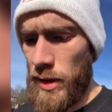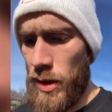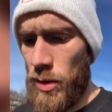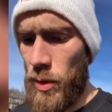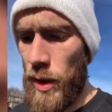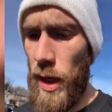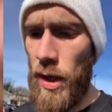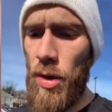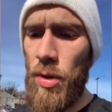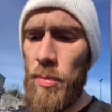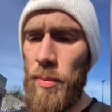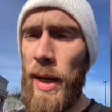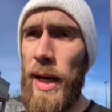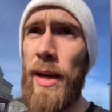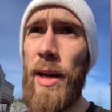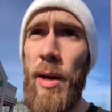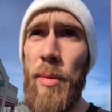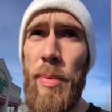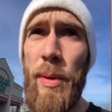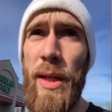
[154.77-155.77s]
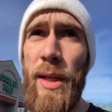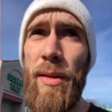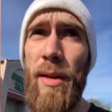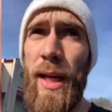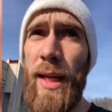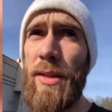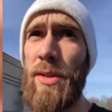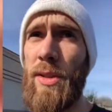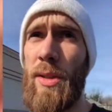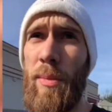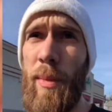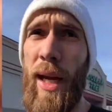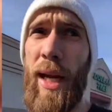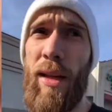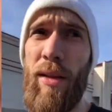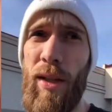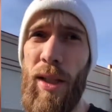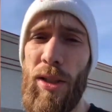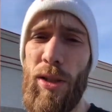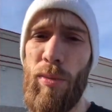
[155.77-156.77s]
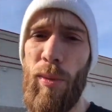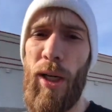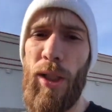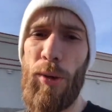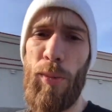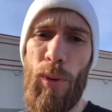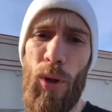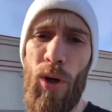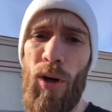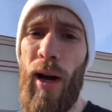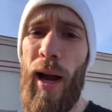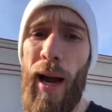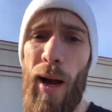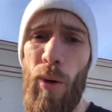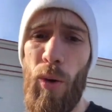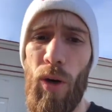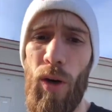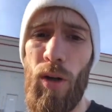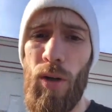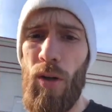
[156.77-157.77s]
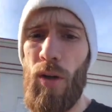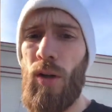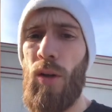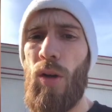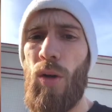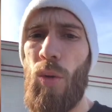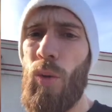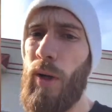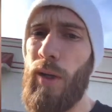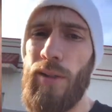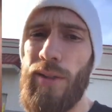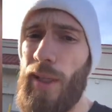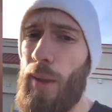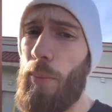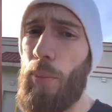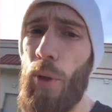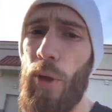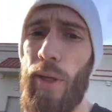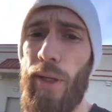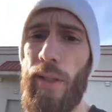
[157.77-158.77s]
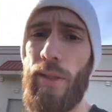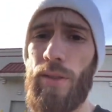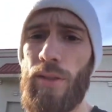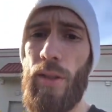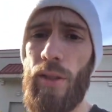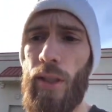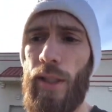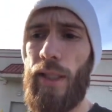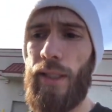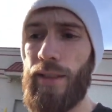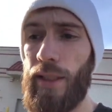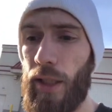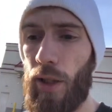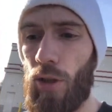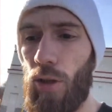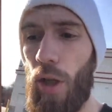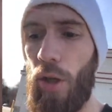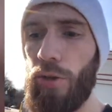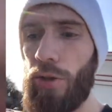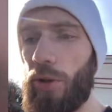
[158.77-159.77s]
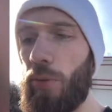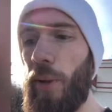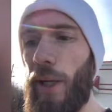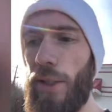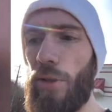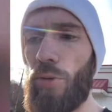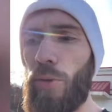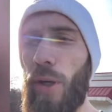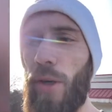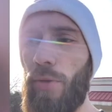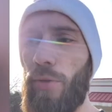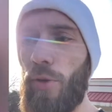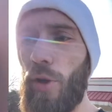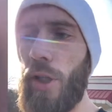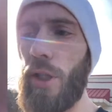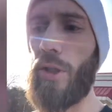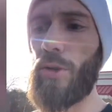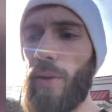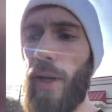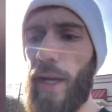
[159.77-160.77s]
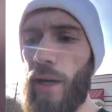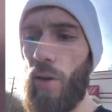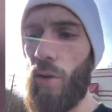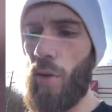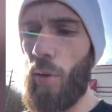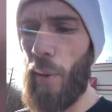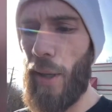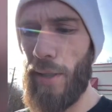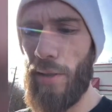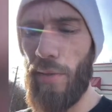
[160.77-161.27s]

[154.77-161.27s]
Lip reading: Well, my company likes to make this much per hour. Where does that put us? Is it close to my square footage rate, or am I